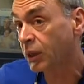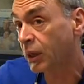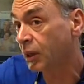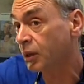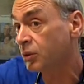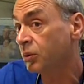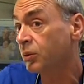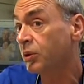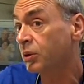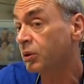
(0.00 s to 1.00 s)
can't get to you
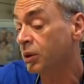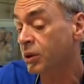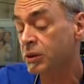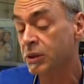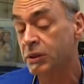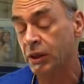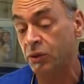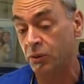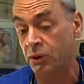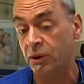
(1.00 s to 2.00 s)
with their claws as they're
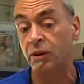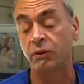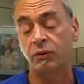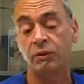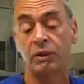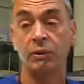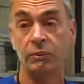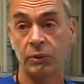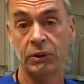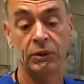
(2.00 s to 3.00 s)
doing it is really
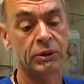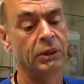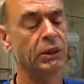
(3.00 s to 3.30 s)
important.